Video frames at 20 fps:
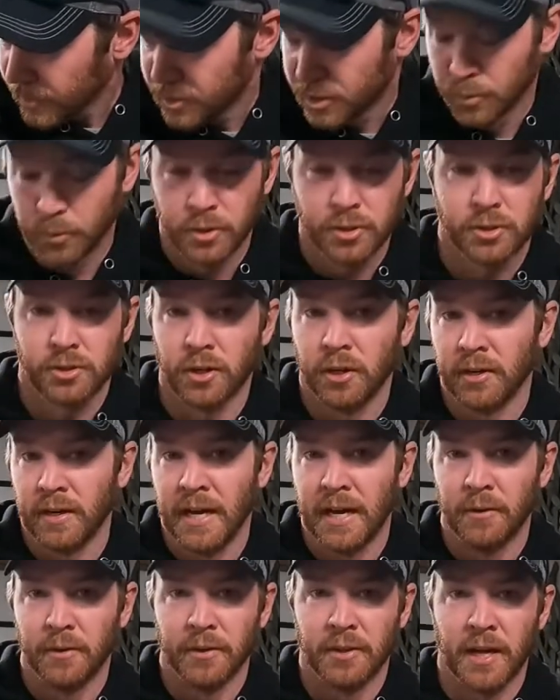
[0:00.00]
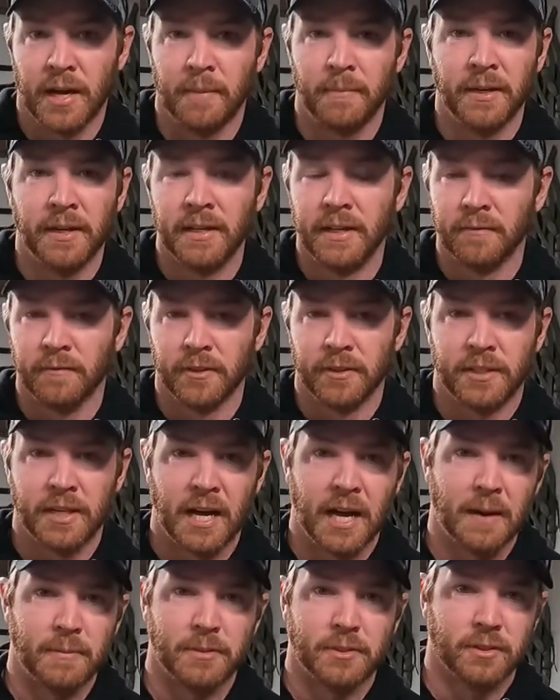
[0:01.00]
So we'll start out with how many different
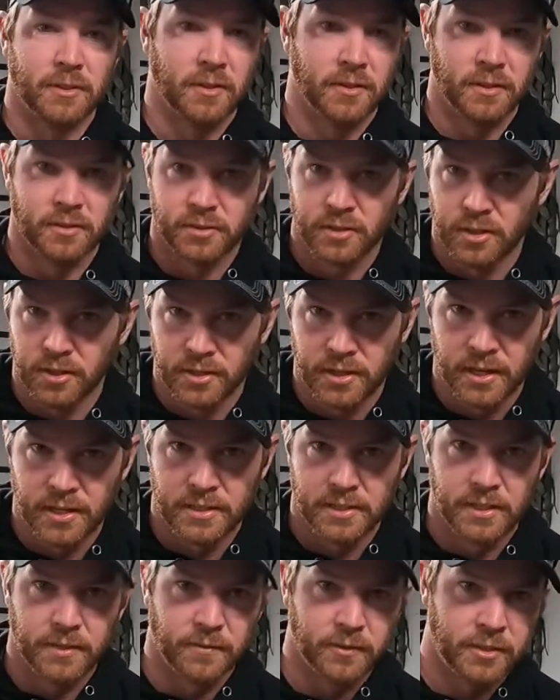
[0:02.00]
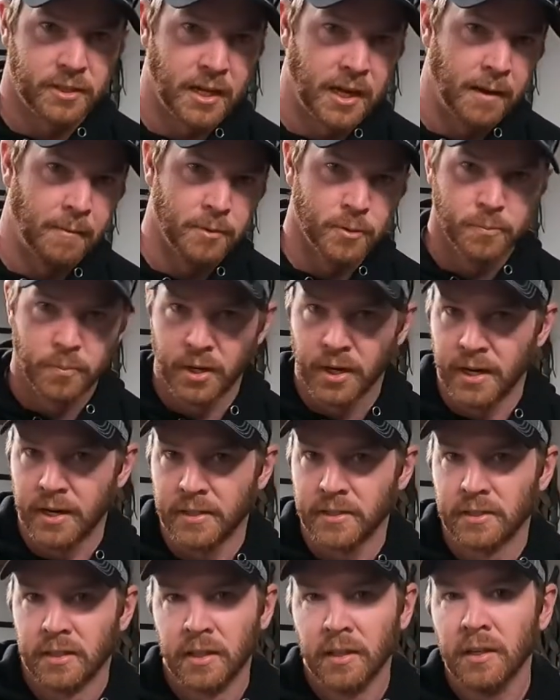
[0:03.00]
types there are. There's all kinds of different types,
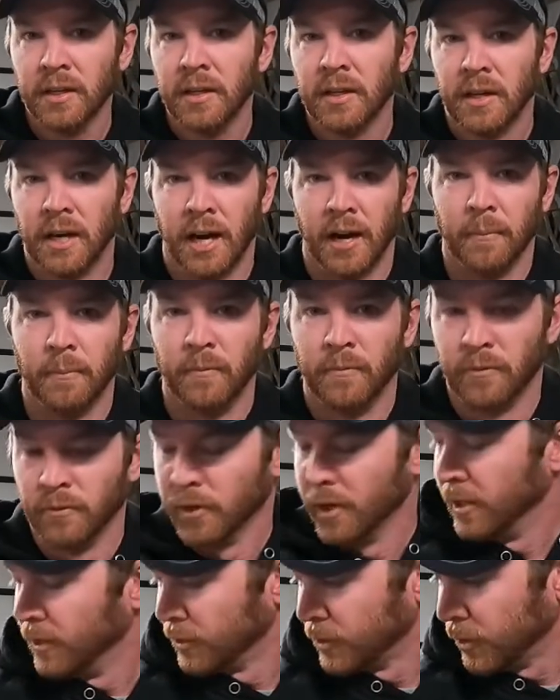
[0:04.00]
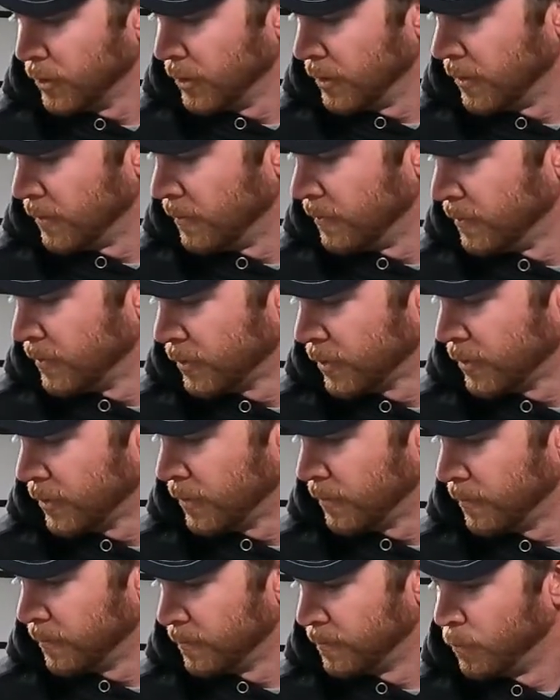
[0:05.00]
brands. I'll run through
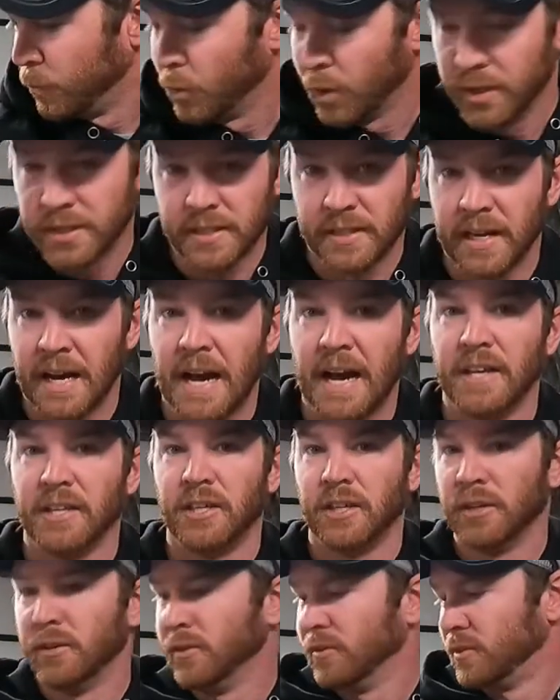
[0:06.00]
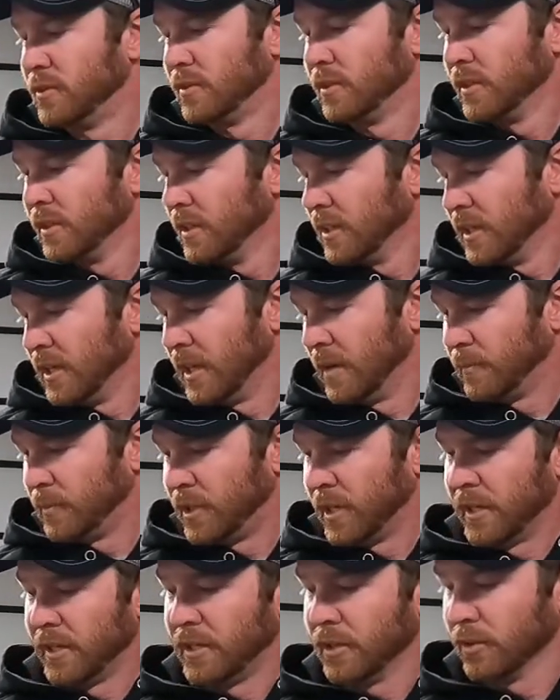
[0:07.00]
the ones that I use in
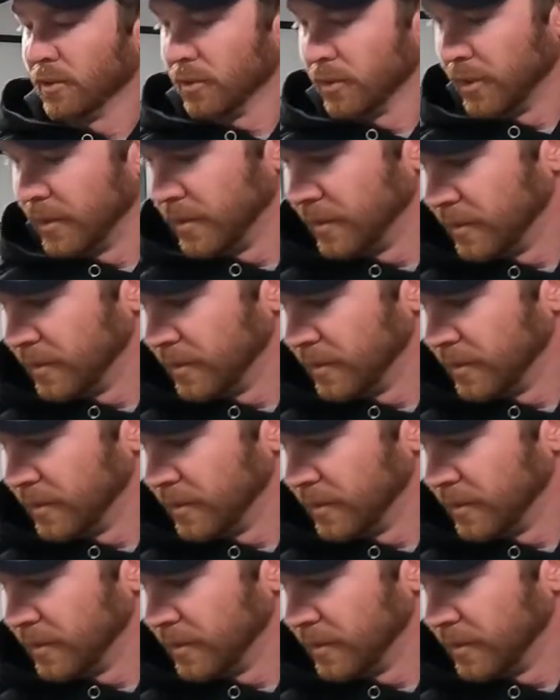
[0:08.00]
particular,